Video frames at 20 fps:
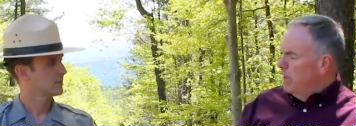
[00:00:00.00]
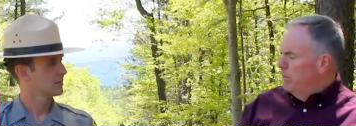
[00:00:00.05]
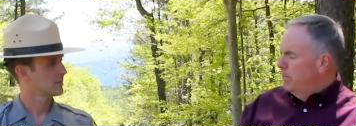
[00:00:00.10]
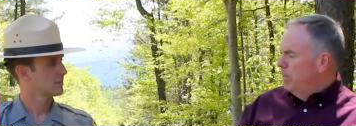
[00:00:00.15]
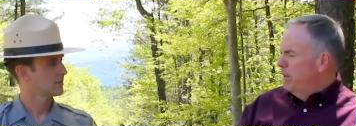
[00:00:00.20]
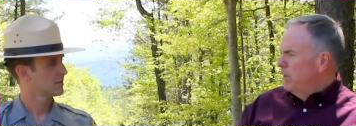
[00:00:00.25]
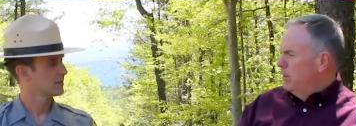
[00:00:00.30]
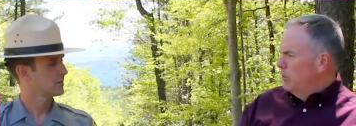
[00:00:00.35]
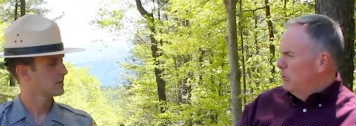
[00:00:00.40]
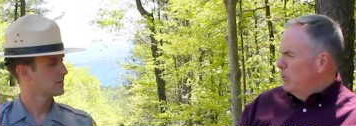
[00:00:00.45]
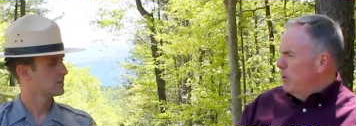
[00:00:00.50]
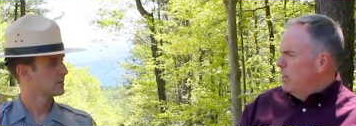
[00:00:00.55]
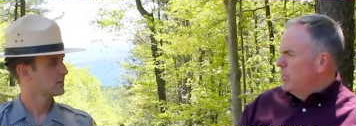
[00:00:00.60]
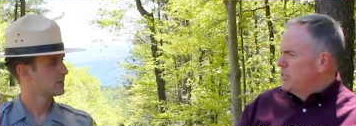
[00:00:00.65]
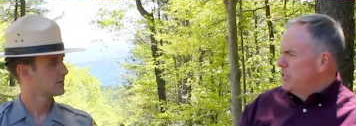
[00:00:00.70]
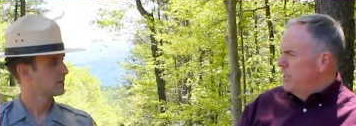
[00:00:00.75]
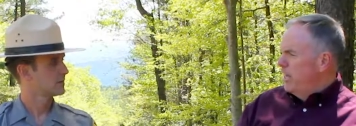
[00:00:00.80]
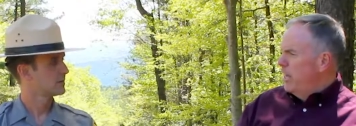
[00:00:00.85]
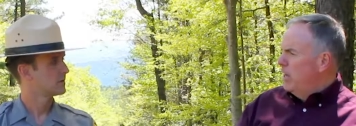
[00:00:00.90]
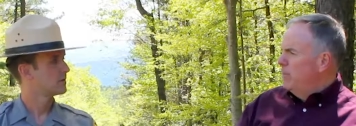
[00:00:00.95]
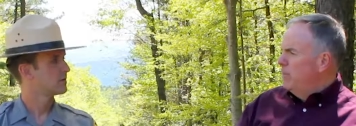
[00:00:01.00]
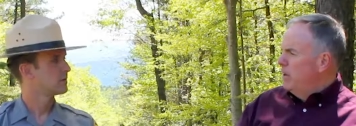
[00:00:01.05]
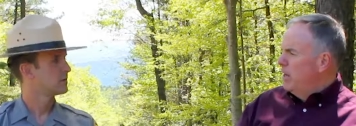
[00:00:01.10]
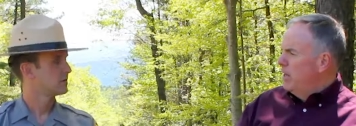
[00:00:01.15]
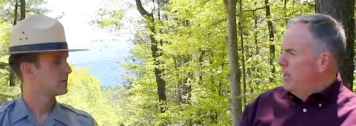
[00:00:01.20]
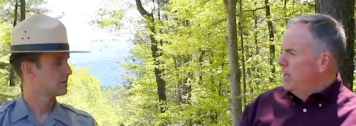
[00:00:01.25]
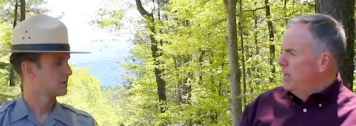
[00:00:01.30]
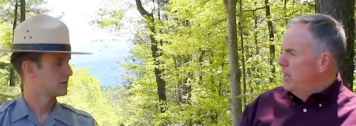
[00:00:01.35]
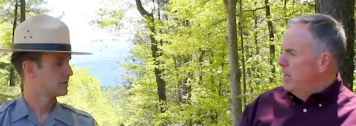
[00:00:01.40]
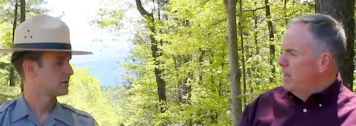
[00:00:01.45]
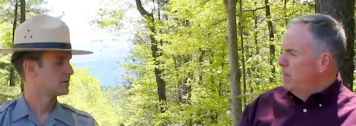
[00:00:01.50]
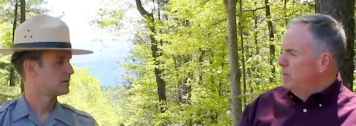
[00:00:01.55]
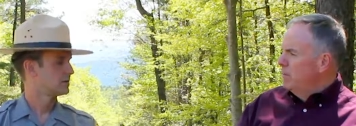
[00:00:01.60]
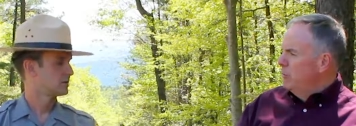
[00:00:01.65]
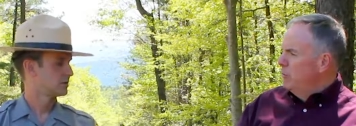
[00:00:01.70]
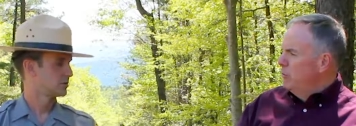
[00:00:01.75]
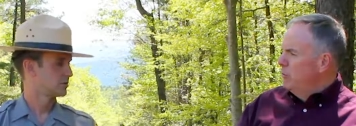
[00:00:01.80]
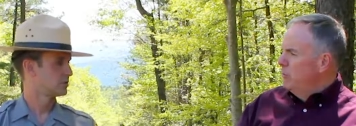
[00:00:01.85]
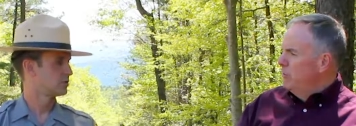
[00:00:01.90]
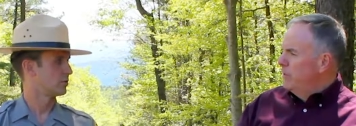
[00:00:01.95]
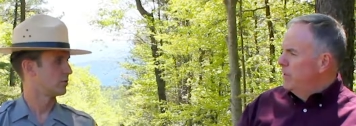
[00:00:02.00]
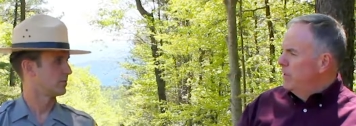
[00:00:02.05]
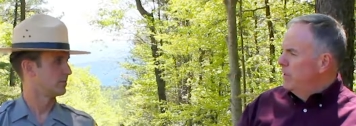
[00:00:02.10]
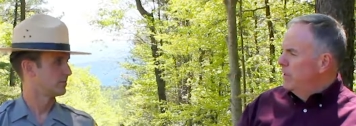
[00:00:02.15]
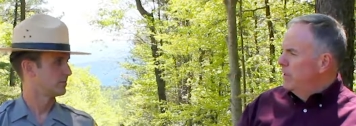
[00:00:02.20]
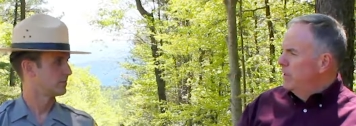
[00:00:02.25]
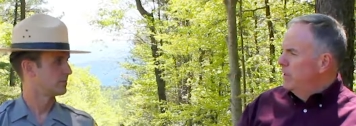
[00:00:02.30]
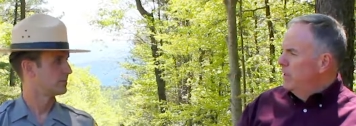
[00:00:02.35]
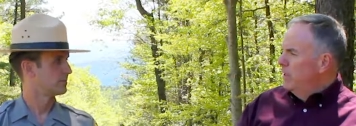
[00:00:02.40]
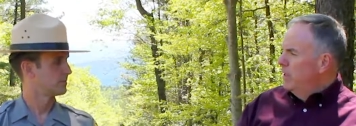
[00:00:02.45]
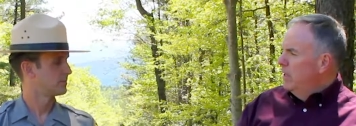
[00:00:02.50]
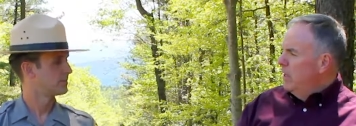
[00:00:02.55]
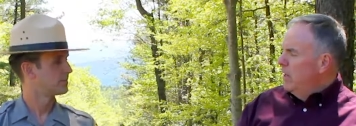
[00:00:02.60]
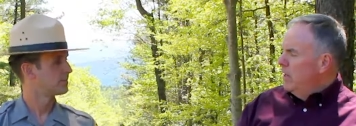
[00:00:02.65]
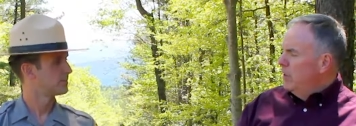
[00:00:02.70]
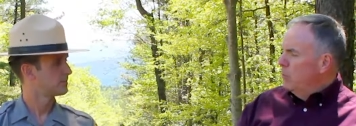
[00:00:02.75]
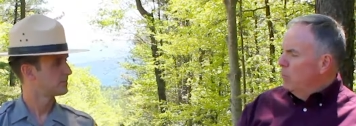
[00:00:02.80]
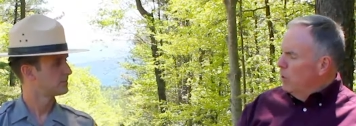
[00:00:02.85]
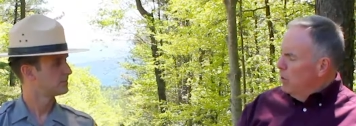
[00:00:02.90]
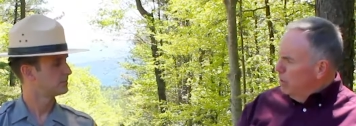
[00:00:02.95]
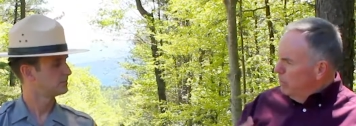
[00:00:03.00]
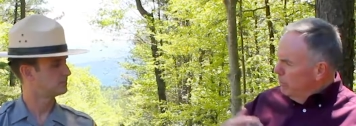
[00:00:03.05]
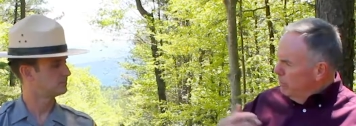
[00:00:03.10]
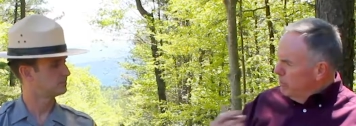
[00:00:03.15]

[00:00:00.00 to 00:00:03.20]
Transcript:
Speaker 1: about the rationale behind that move uh, sure. and, and what are